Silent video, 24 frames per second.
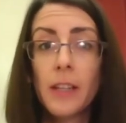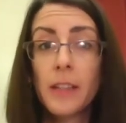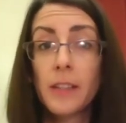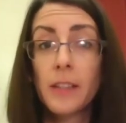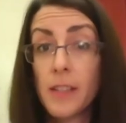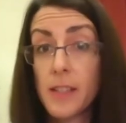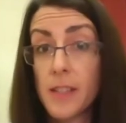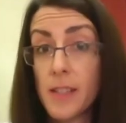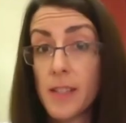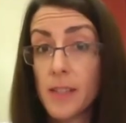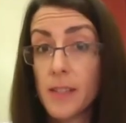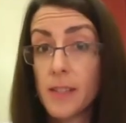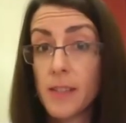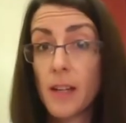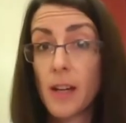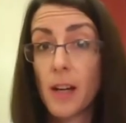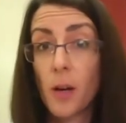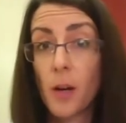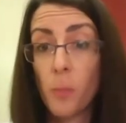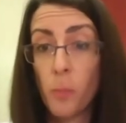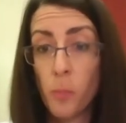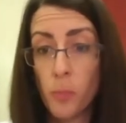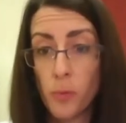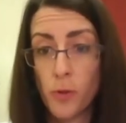This is the
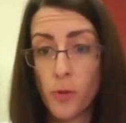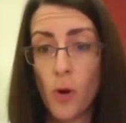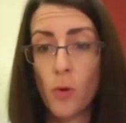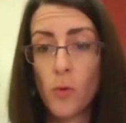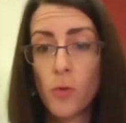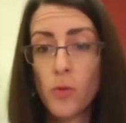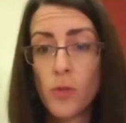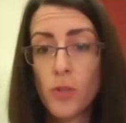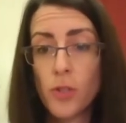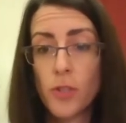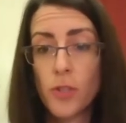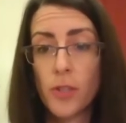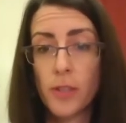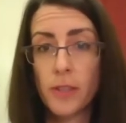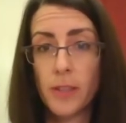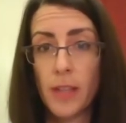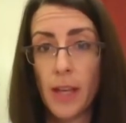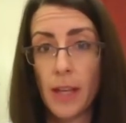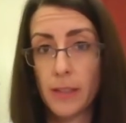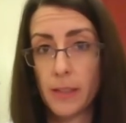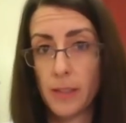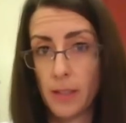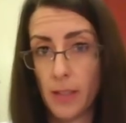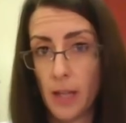approach
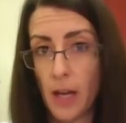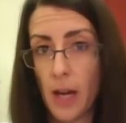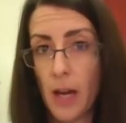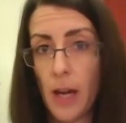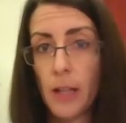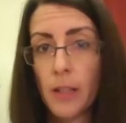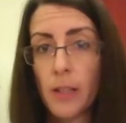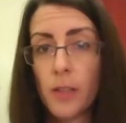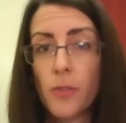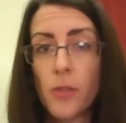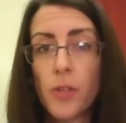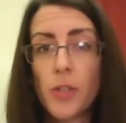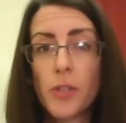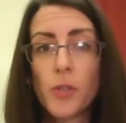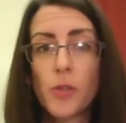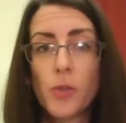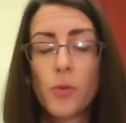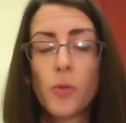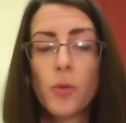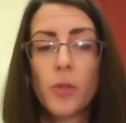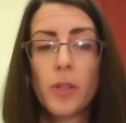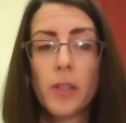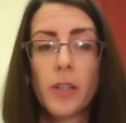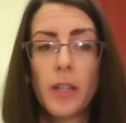that Hungary
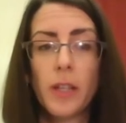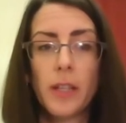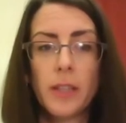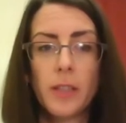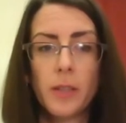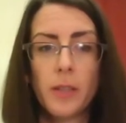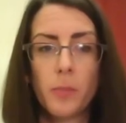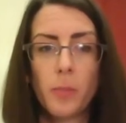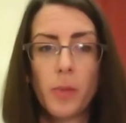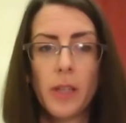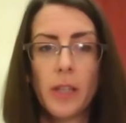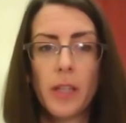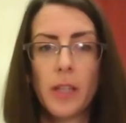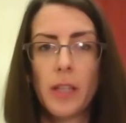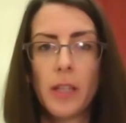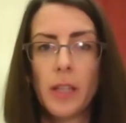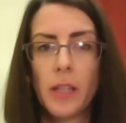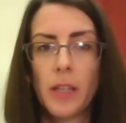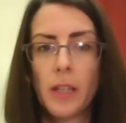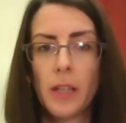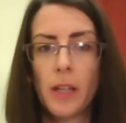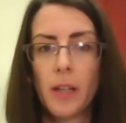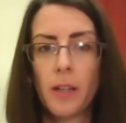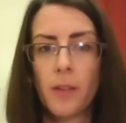took in the
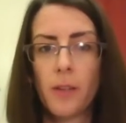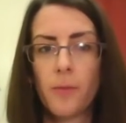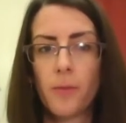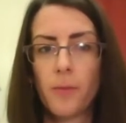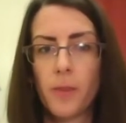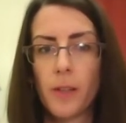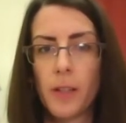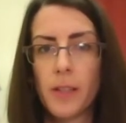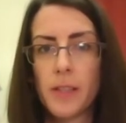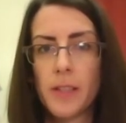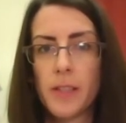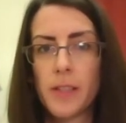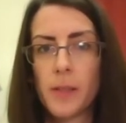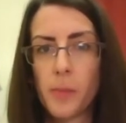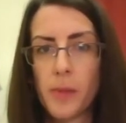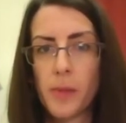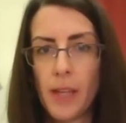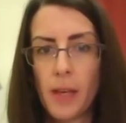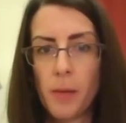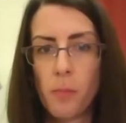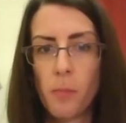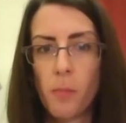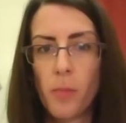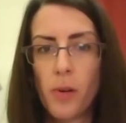beginning of
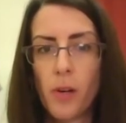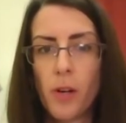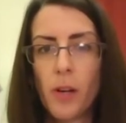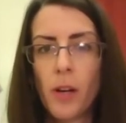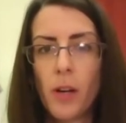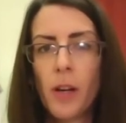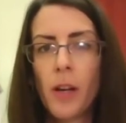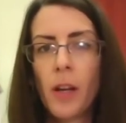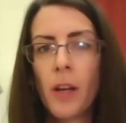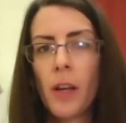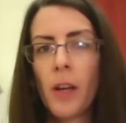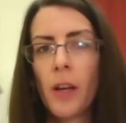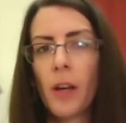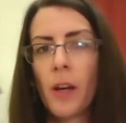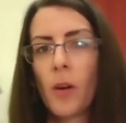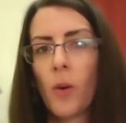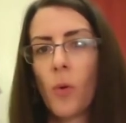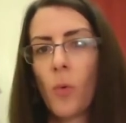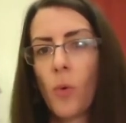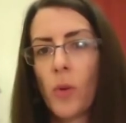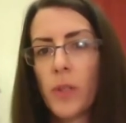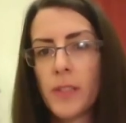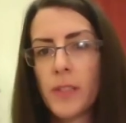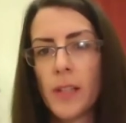September
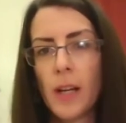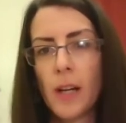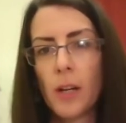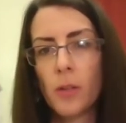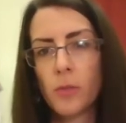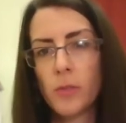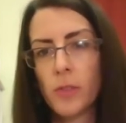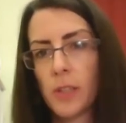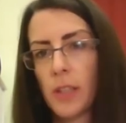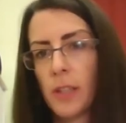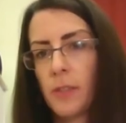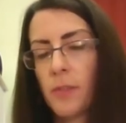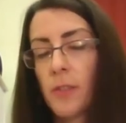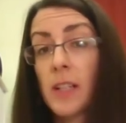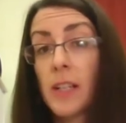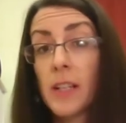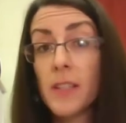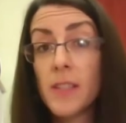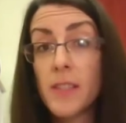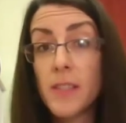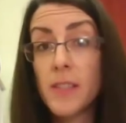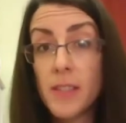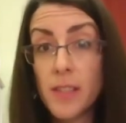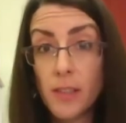without even
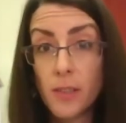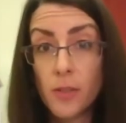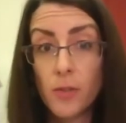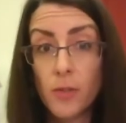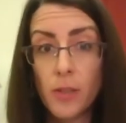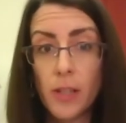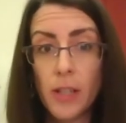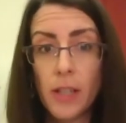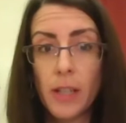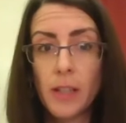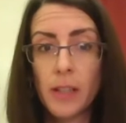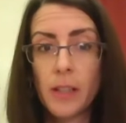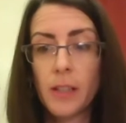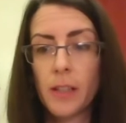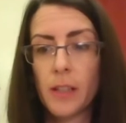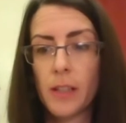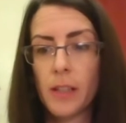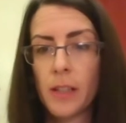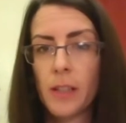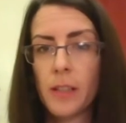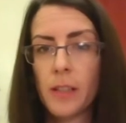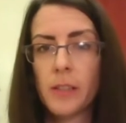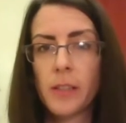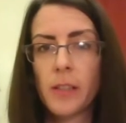considering
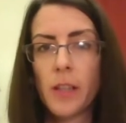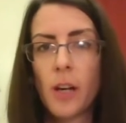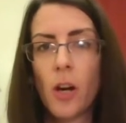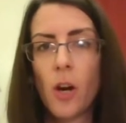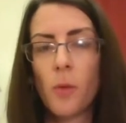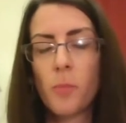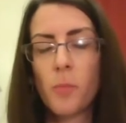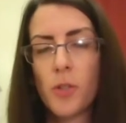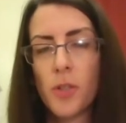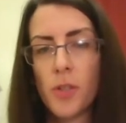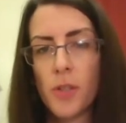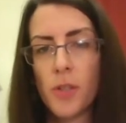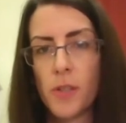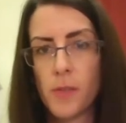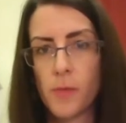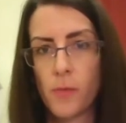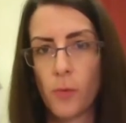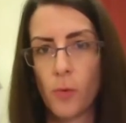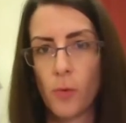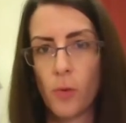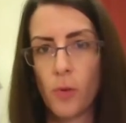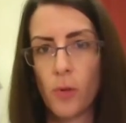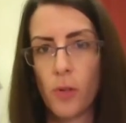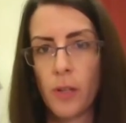the options
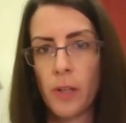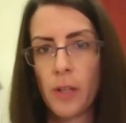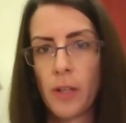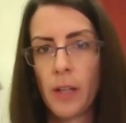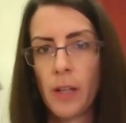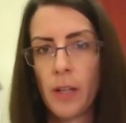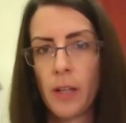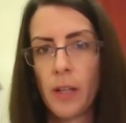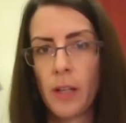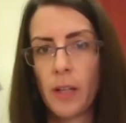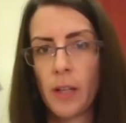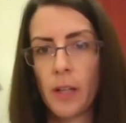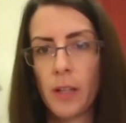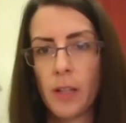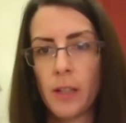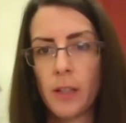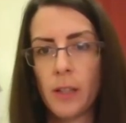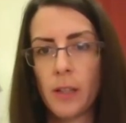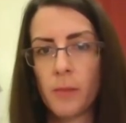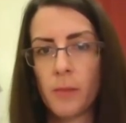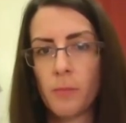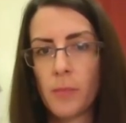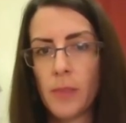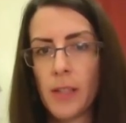for,
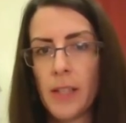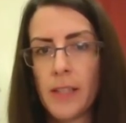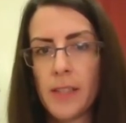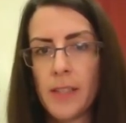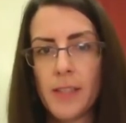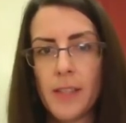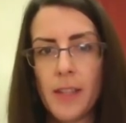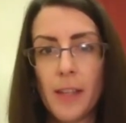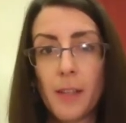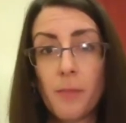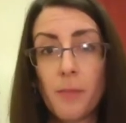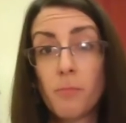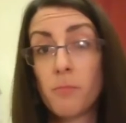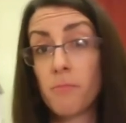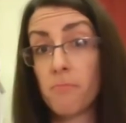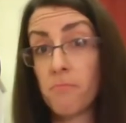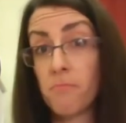let's say,